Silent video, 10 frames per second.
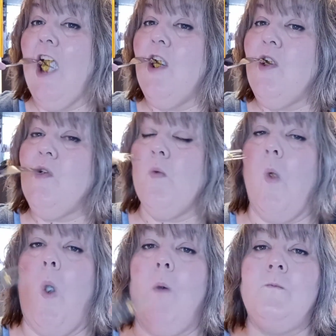
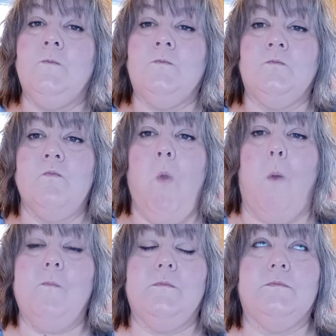
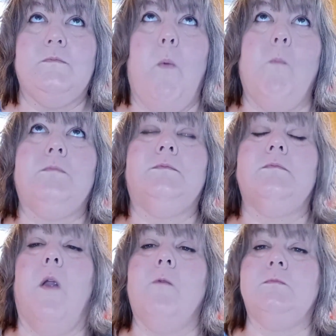
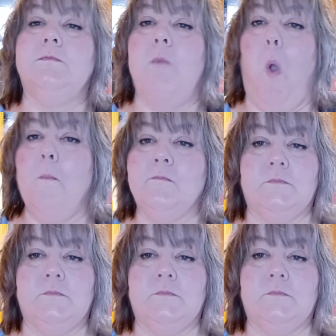No one is speaking in this clip.